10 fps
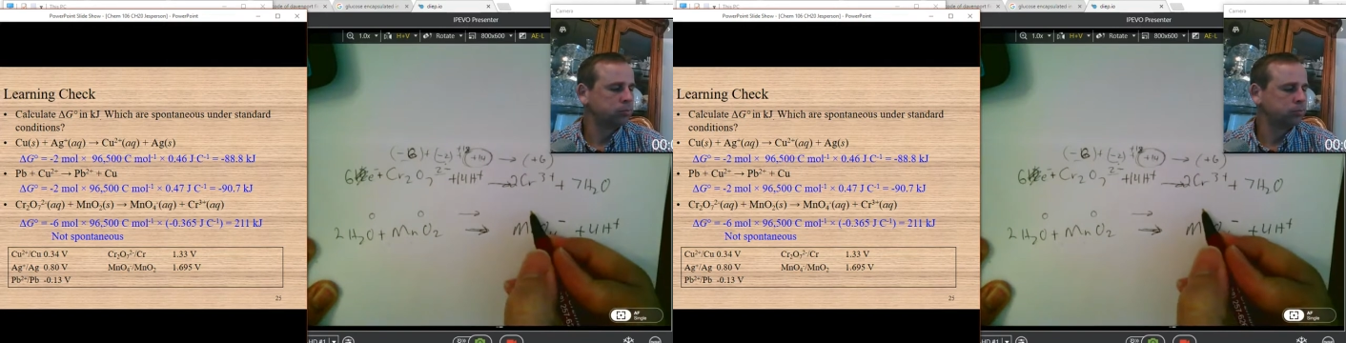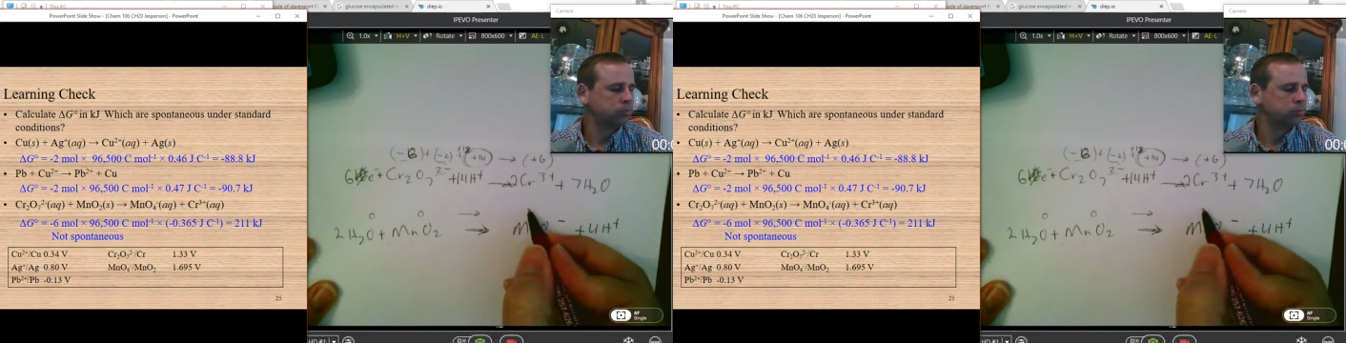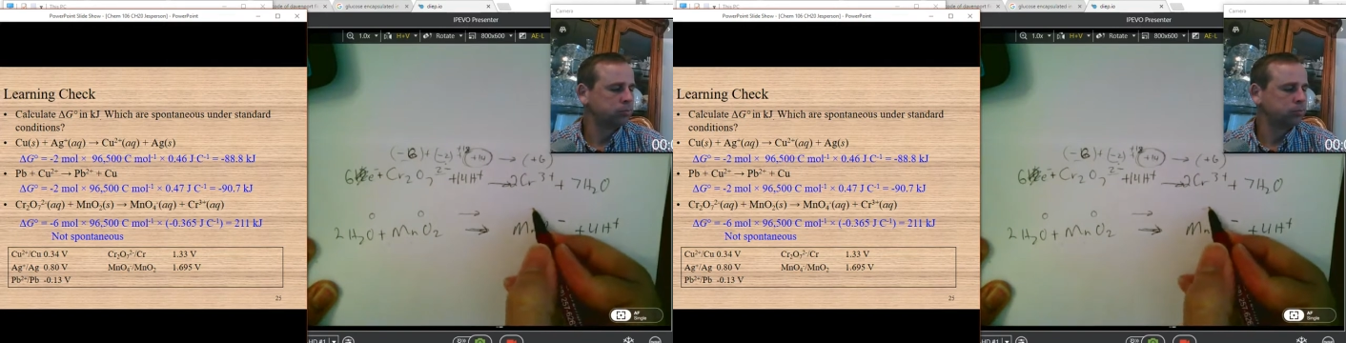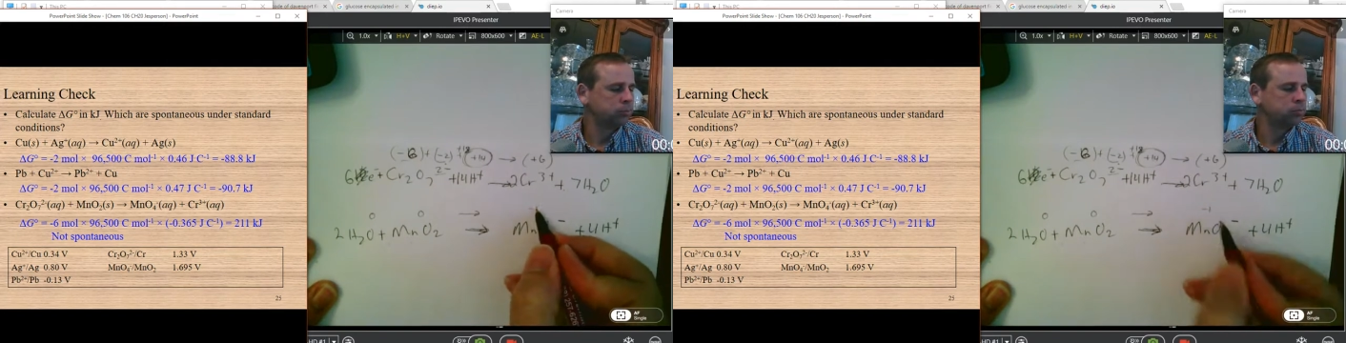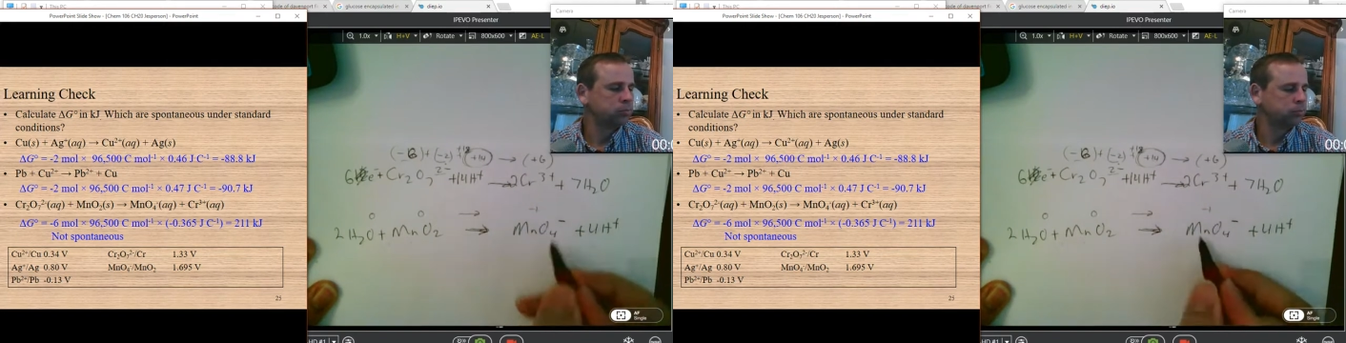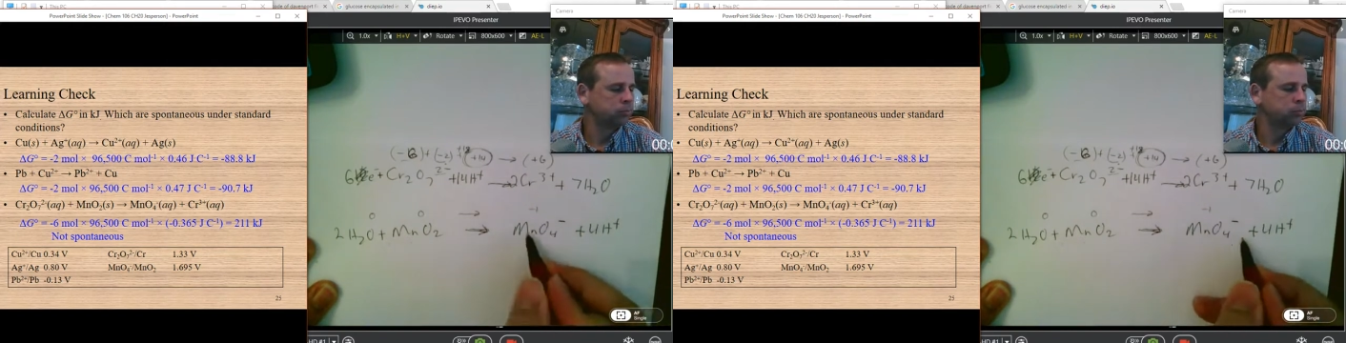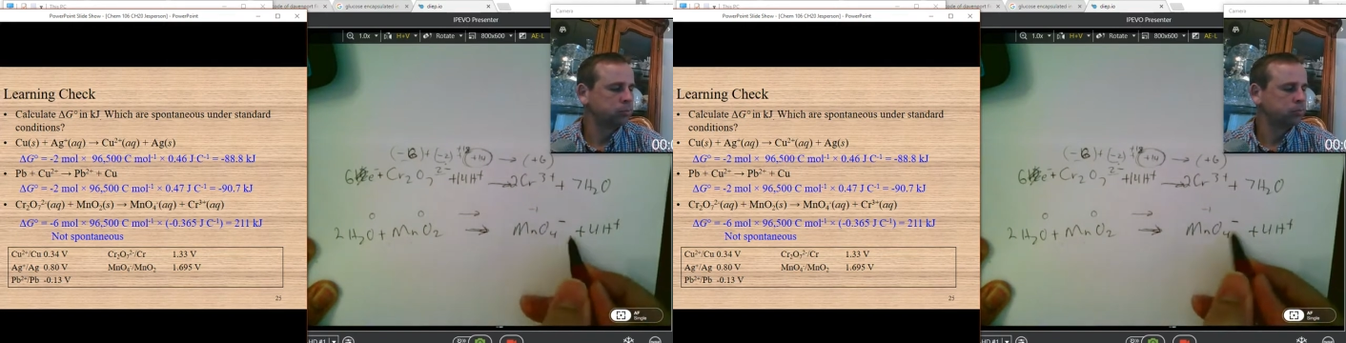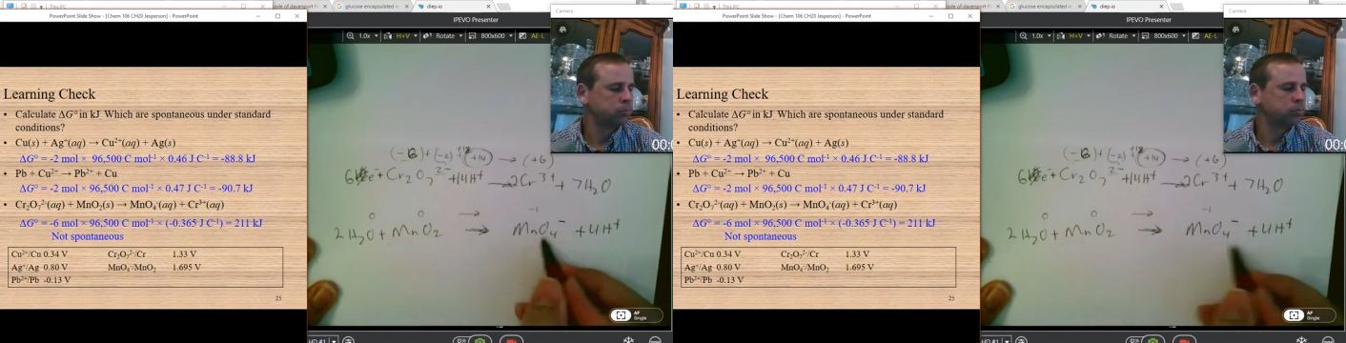
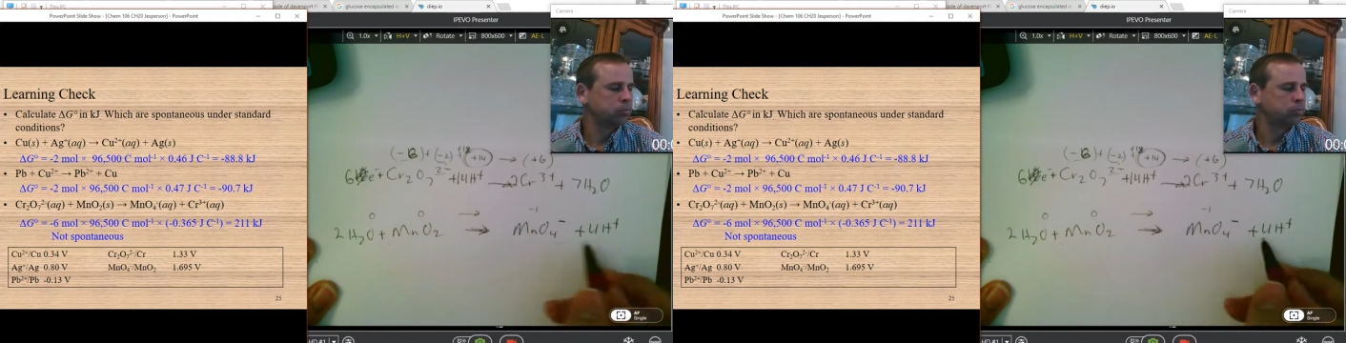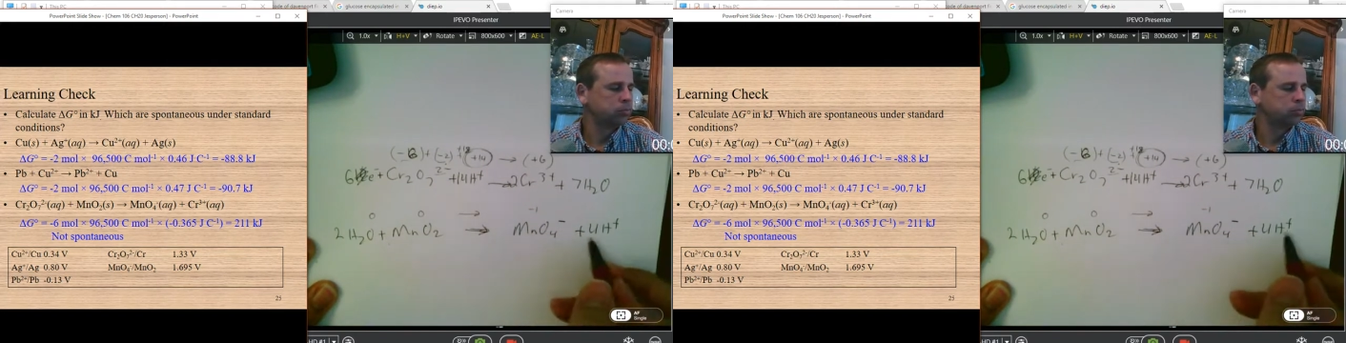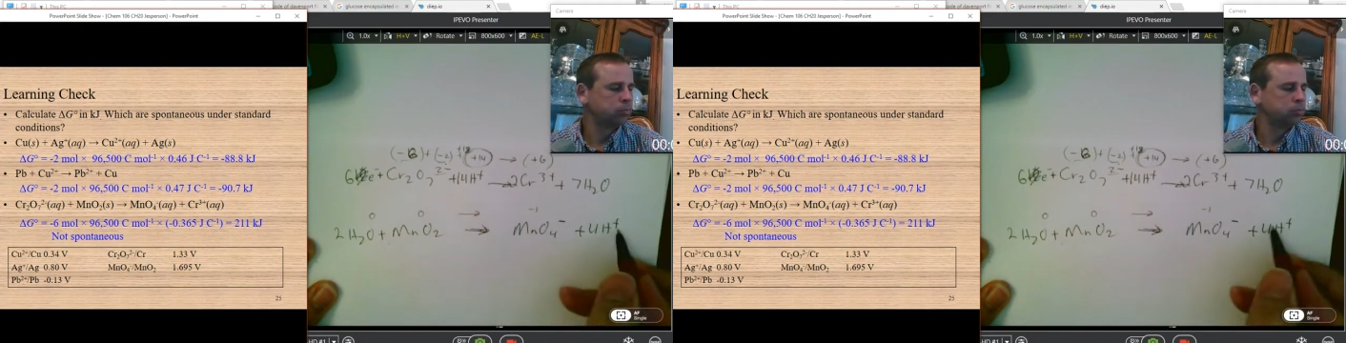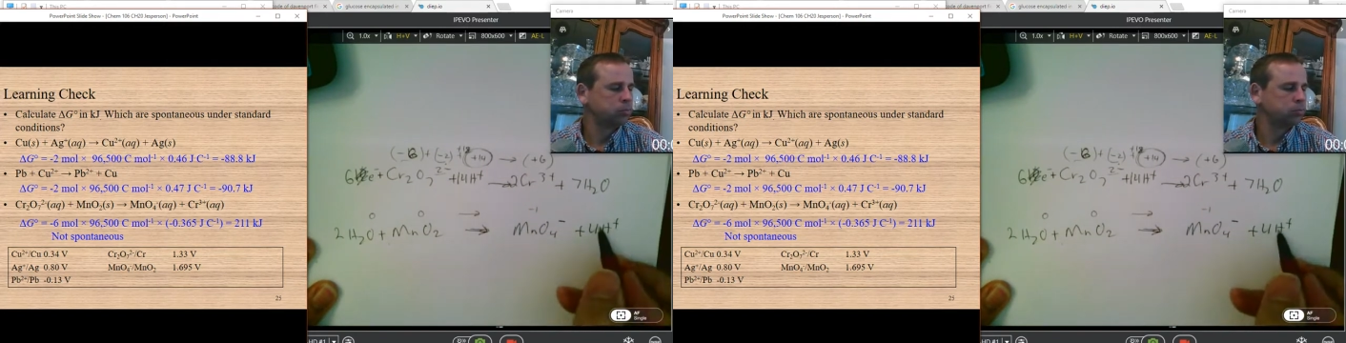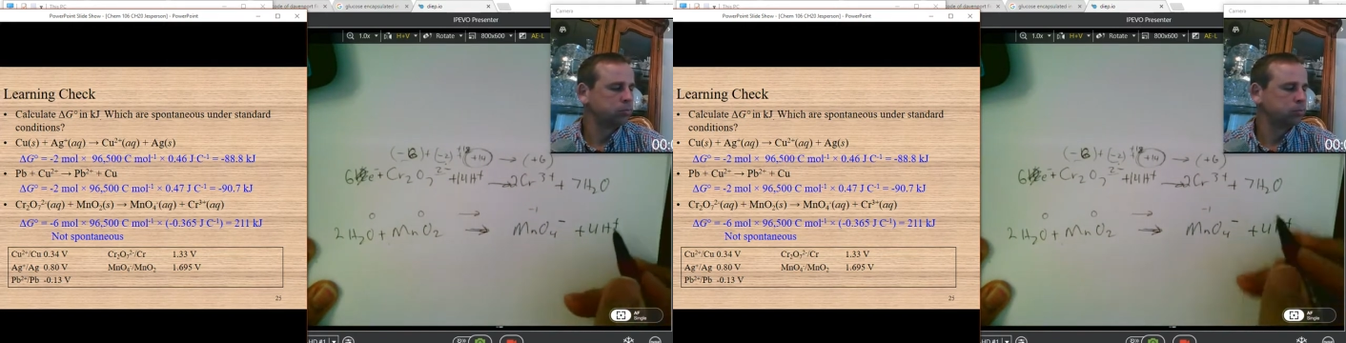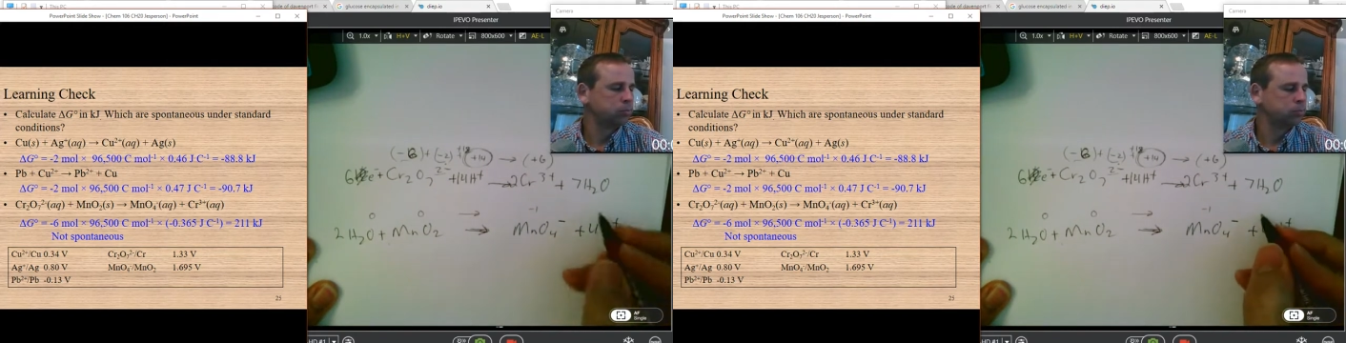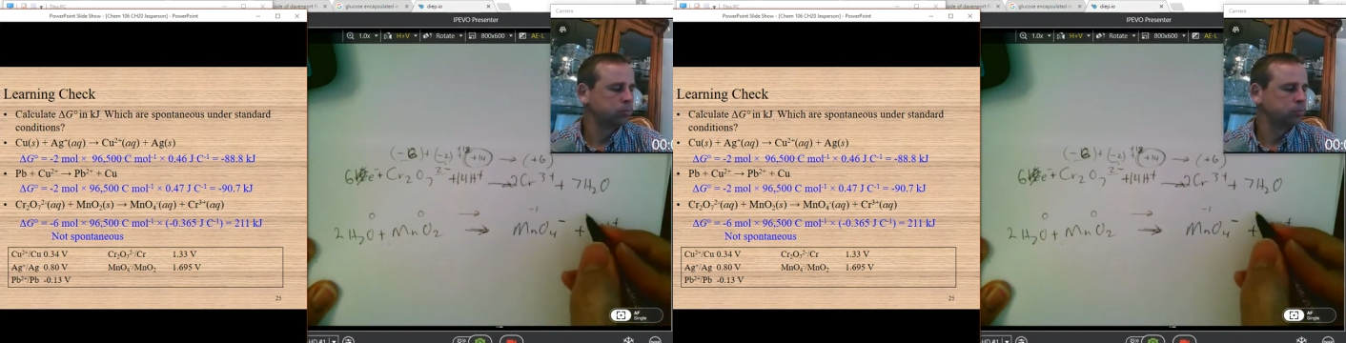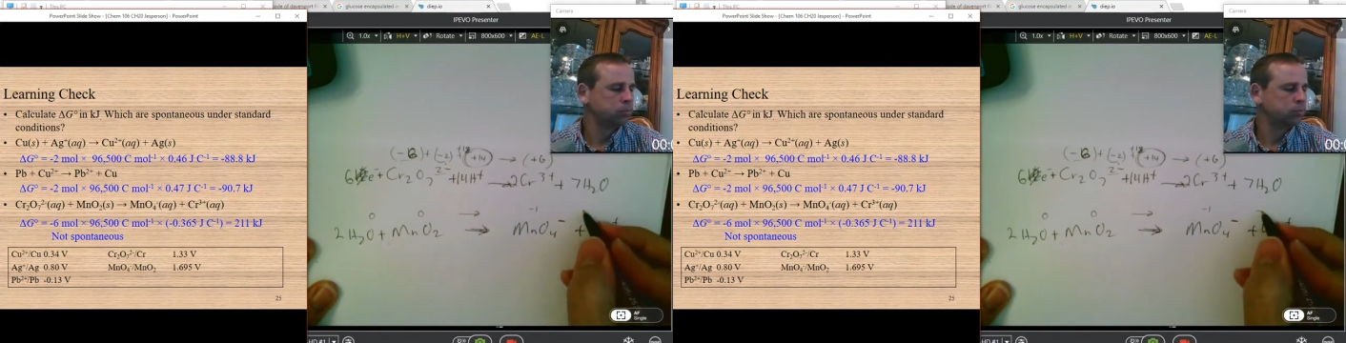
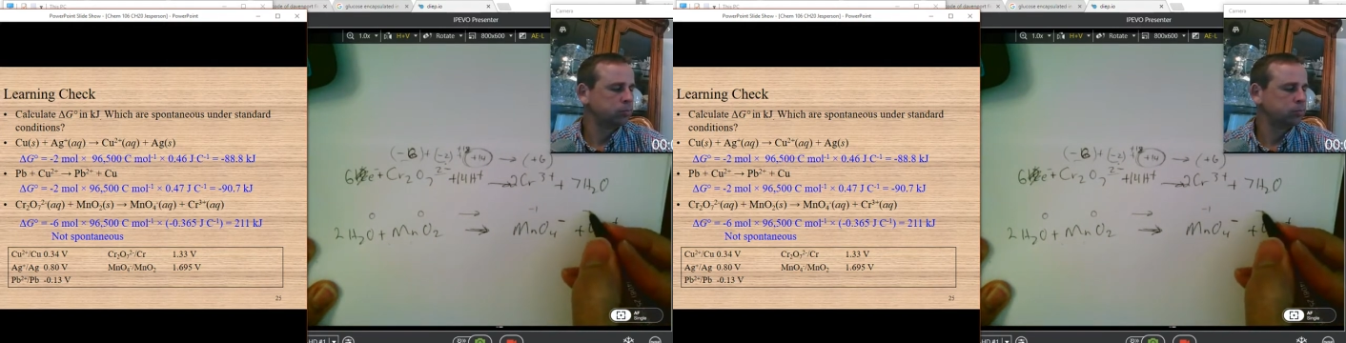(silence)